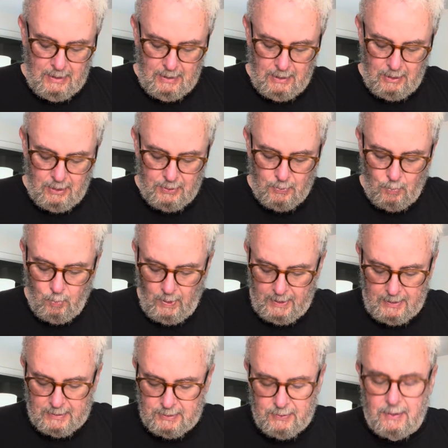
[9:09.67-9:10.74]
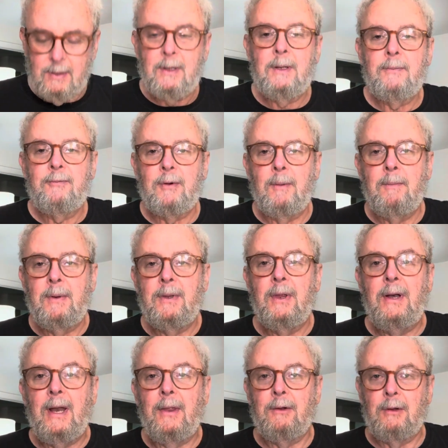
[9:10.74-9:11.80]
On a white, from the
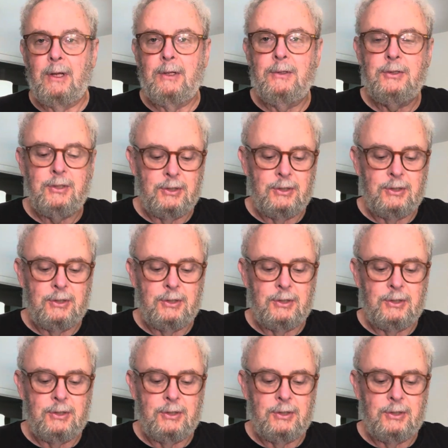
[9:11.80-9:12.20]
Netherlands.